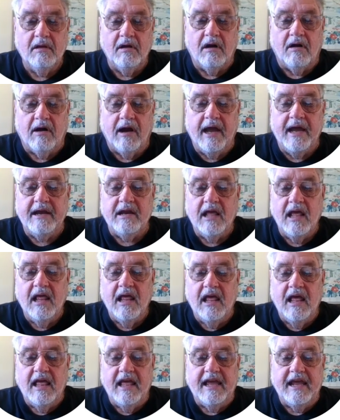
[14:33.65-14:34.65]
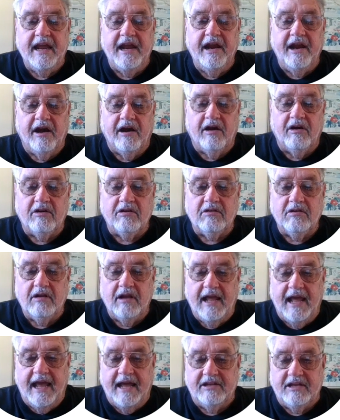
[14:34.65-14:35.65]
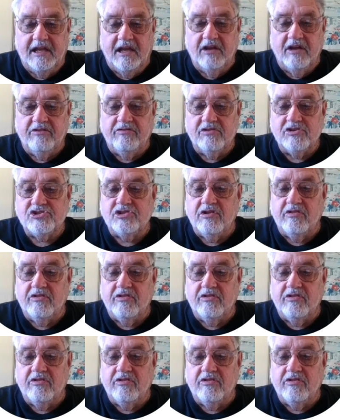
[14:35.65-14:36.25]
All right, here at the entrance